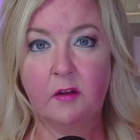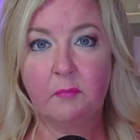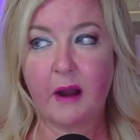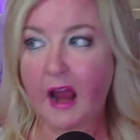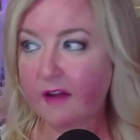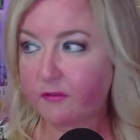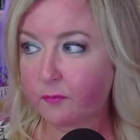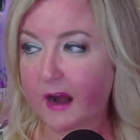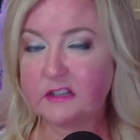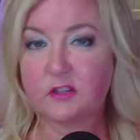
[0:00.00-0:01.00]
But I have a
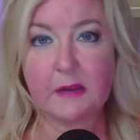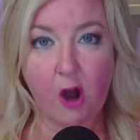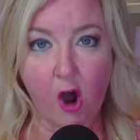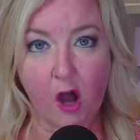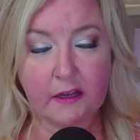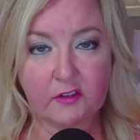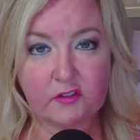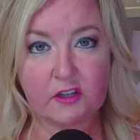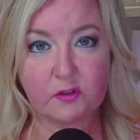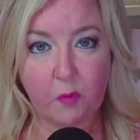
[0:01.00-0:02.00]
right to be
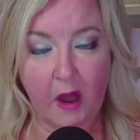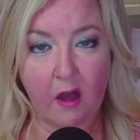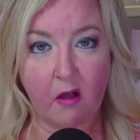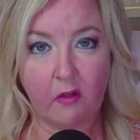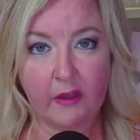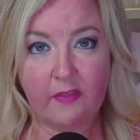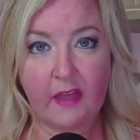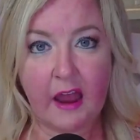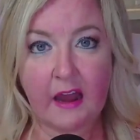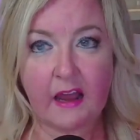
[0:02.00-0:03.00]
honest as well in
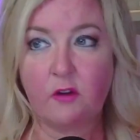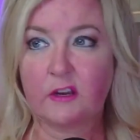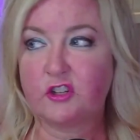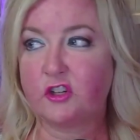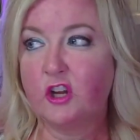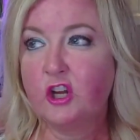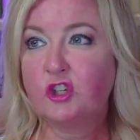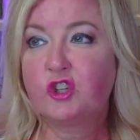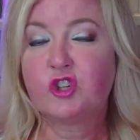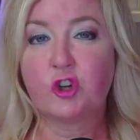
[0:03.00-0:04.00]
that. I don't get to
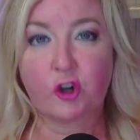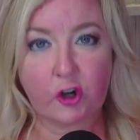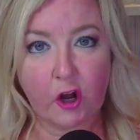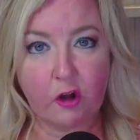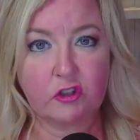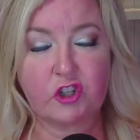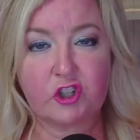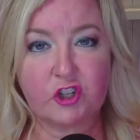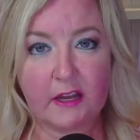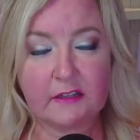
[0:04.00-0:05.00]
sugarcoat
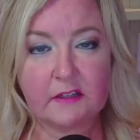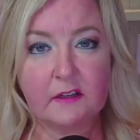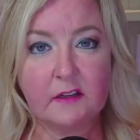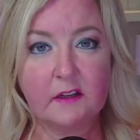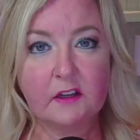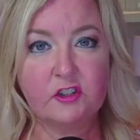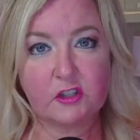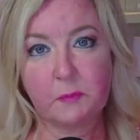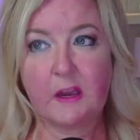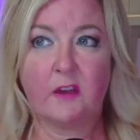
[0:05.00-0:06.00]
shit
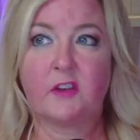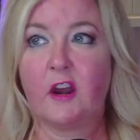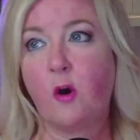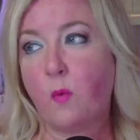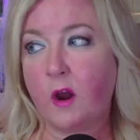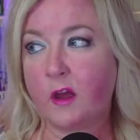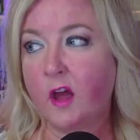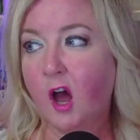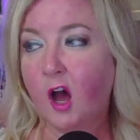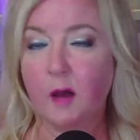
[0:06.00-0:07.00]
just because I don't want
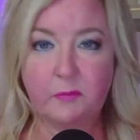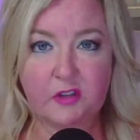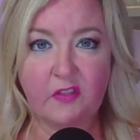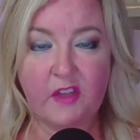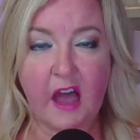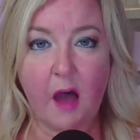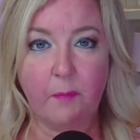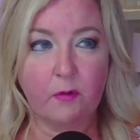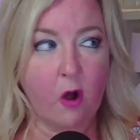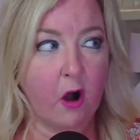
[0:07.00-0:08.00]
to upset the
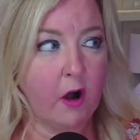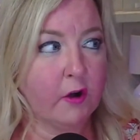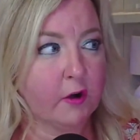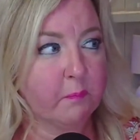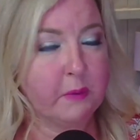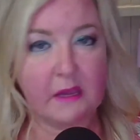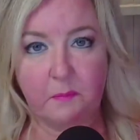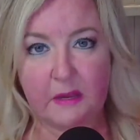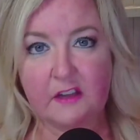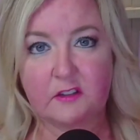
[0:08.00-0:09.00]
apple cart or be
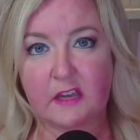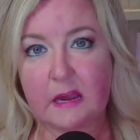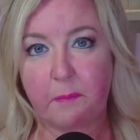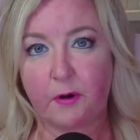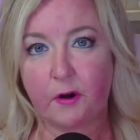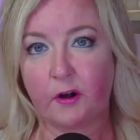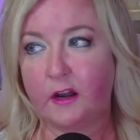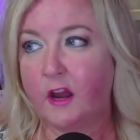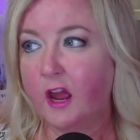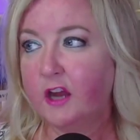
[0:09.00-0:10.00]
a peacekeeper
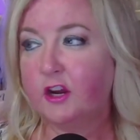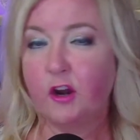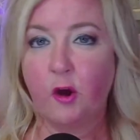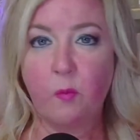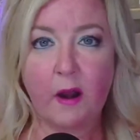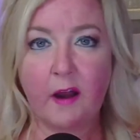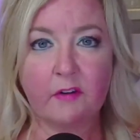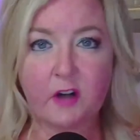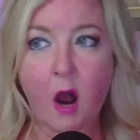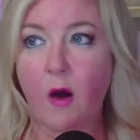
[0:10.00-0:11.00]
and,
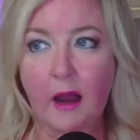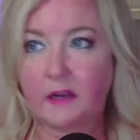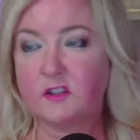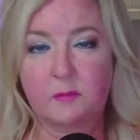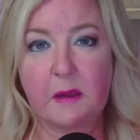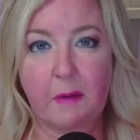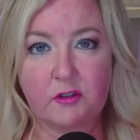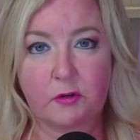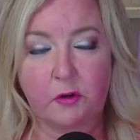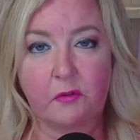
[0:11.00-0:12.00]
whatever. No, I get to speak my
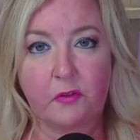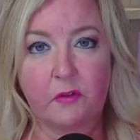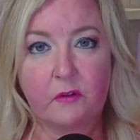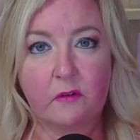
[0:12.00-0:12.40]
truth.